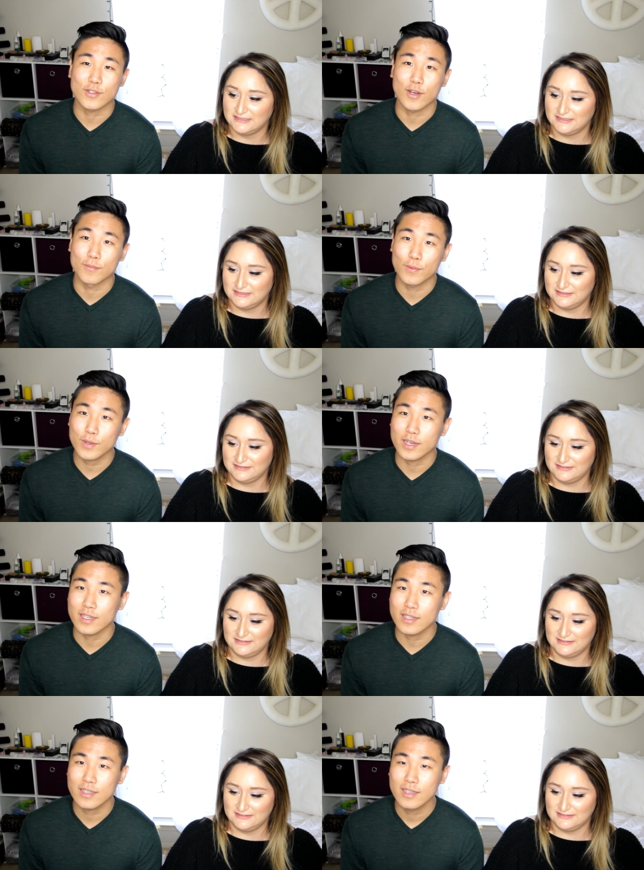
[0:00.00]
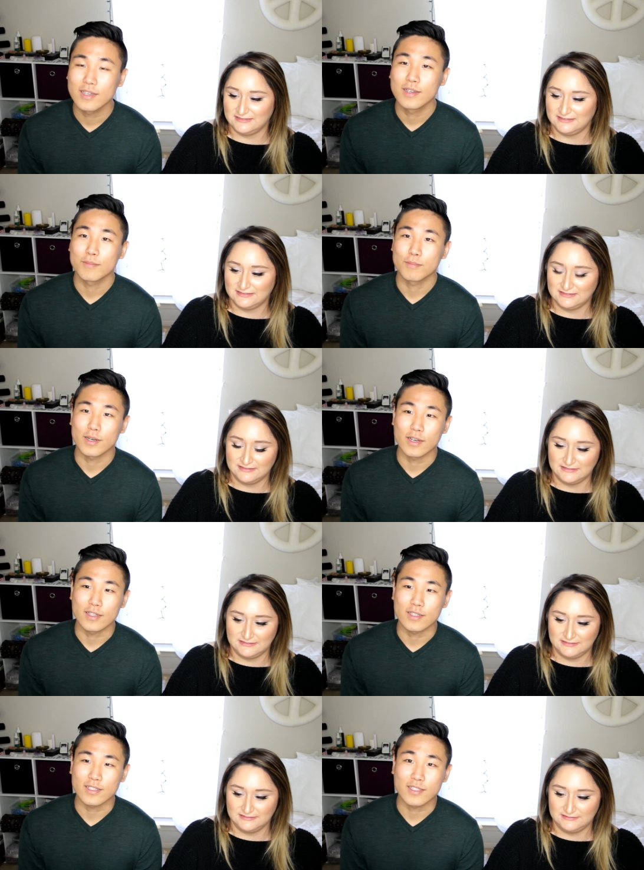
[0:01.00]
Speaker 1: to avoid it,
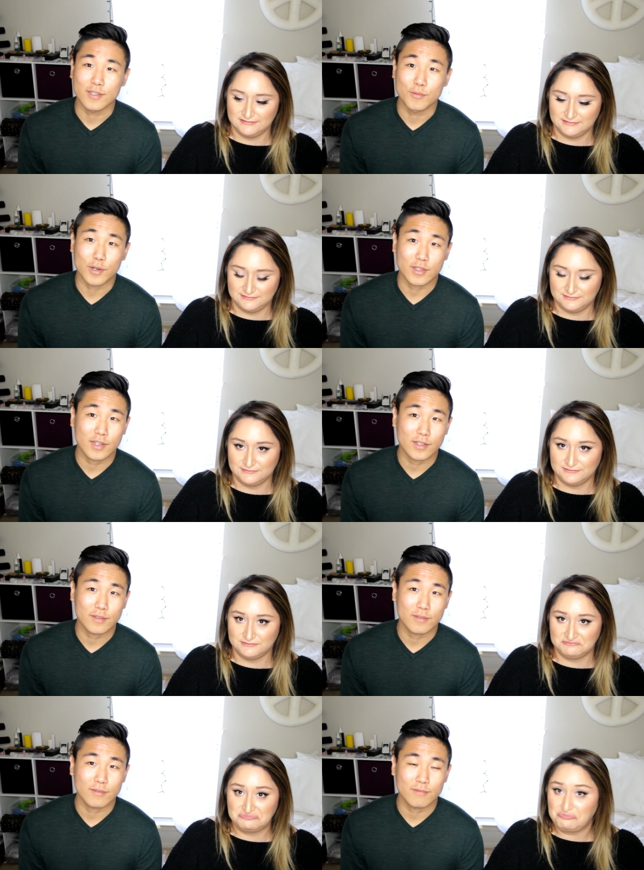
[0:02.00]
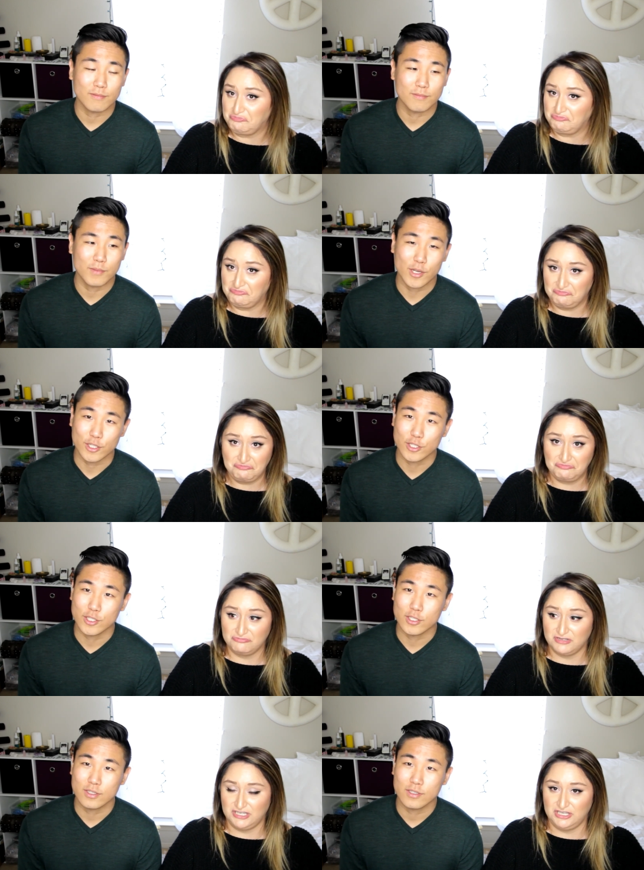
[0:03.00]
but it didn't work there
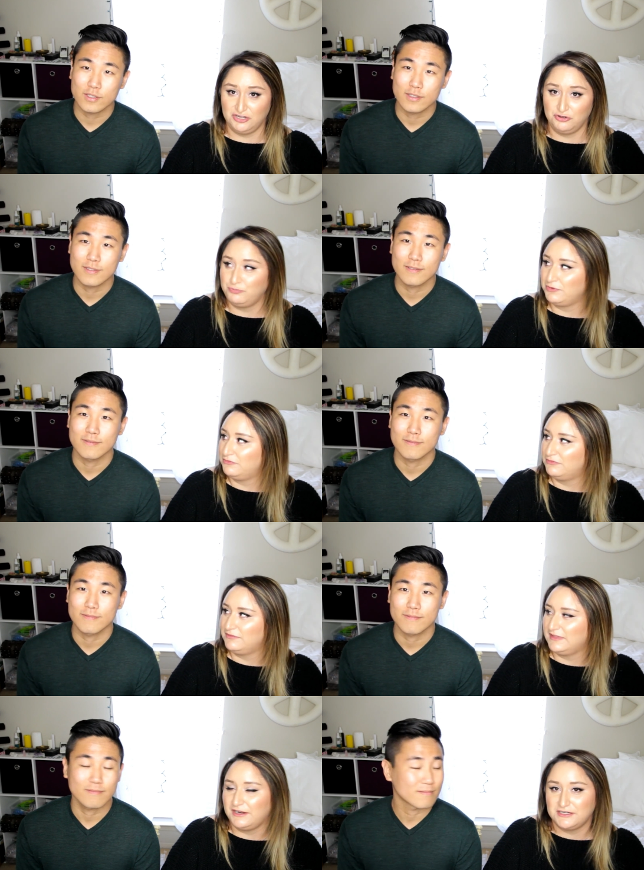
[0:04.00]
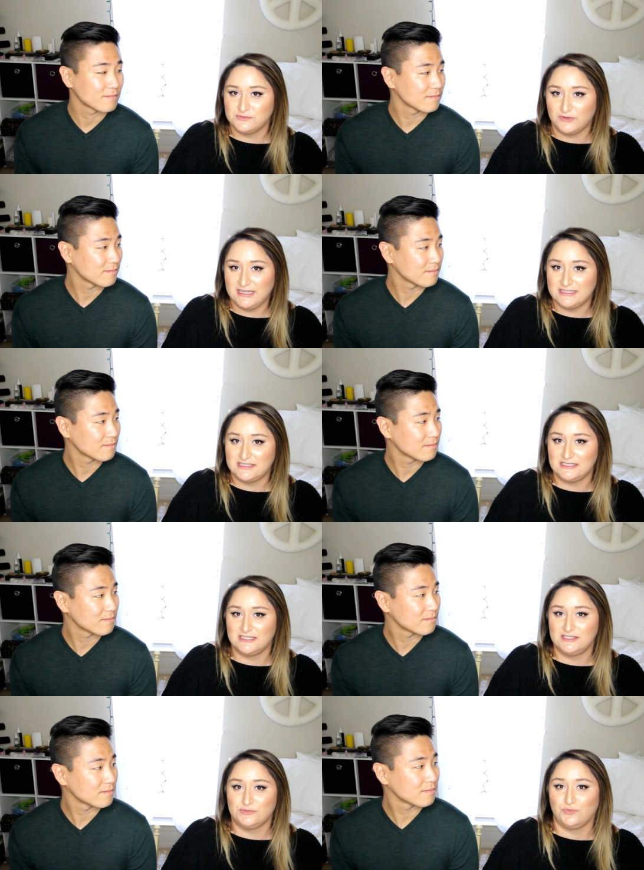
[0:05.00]
much.
Speaker 2: Nope. There is one
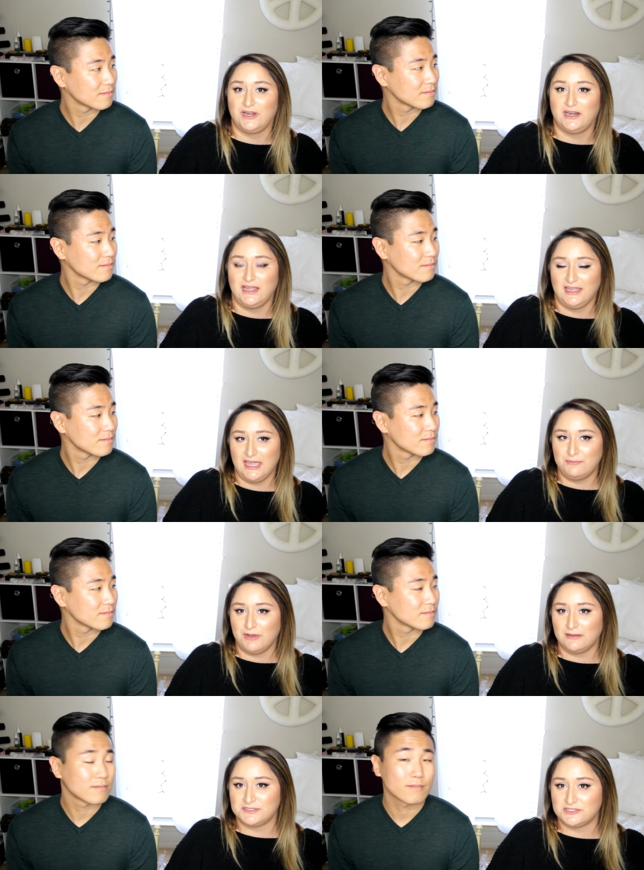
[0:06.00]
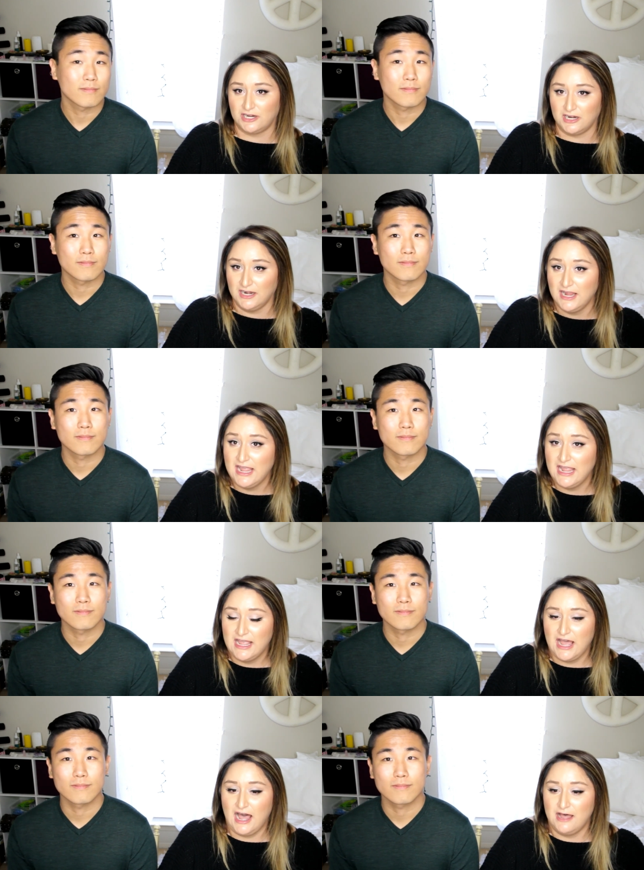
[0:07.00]
instance where a K pop star
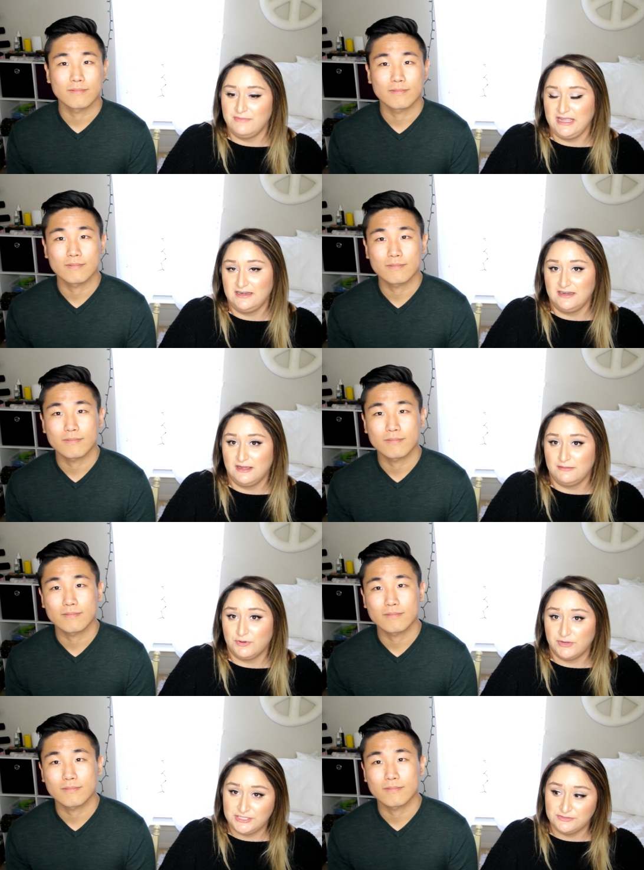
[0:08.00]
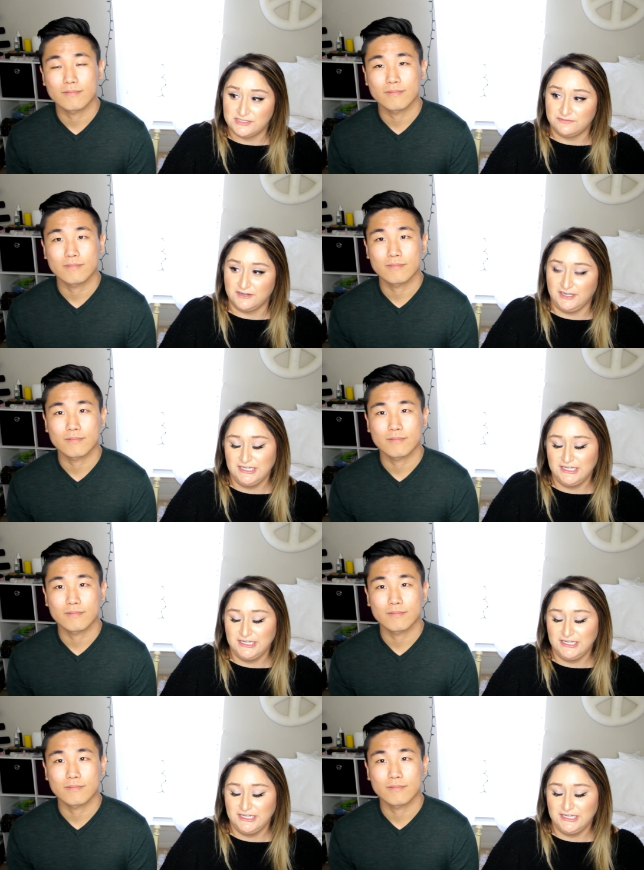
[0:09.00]
um, ended up going to a different